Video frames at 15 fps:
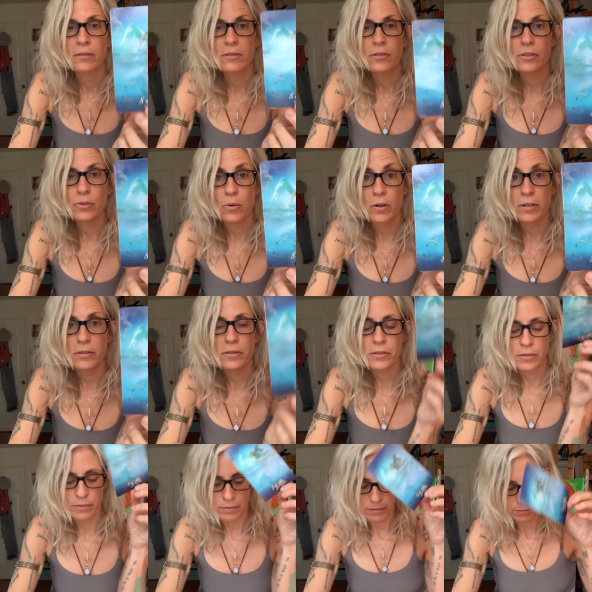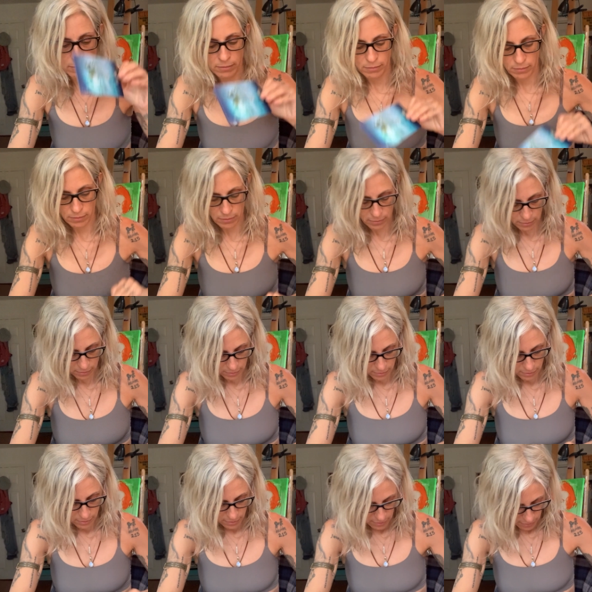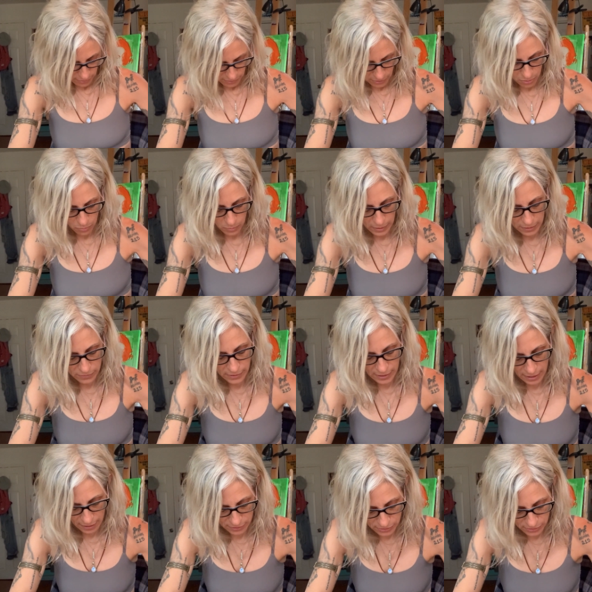Swords. so weird that I